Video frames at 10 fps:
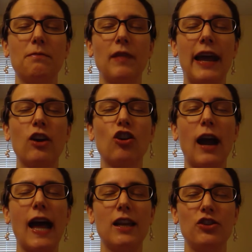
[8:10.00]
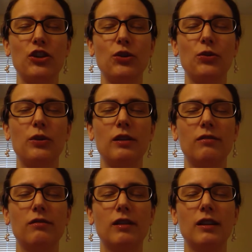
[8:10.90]
like gratitude.
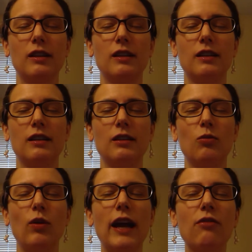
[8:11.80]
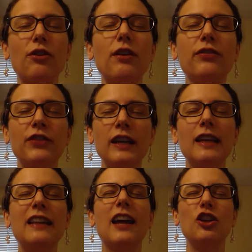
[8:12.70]
Whatever the
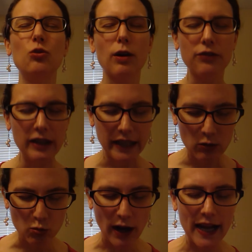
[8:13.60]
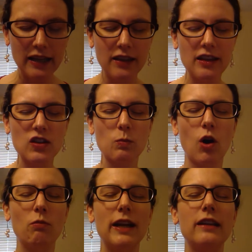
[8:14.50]
feeling that you are feeling right in this
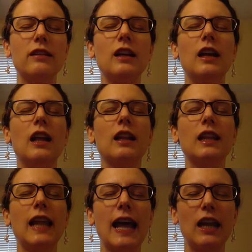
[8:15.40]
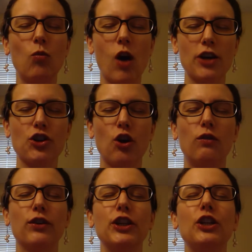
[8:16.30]
moment, let it wash
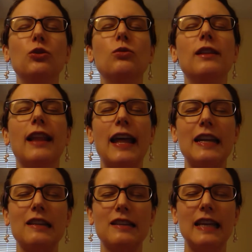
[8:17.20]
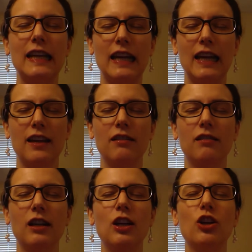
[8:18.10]
over you, let it sink in.
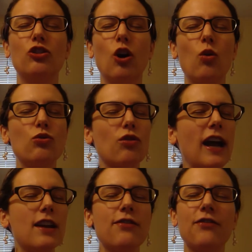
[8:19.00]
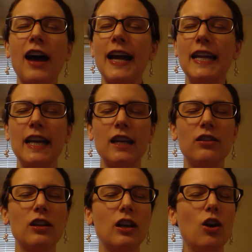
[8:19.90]
Don't try to fight
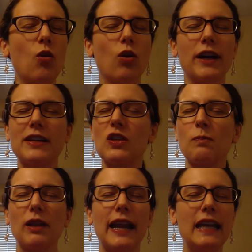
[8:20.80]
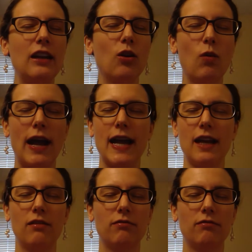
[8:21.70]
it or explain it away.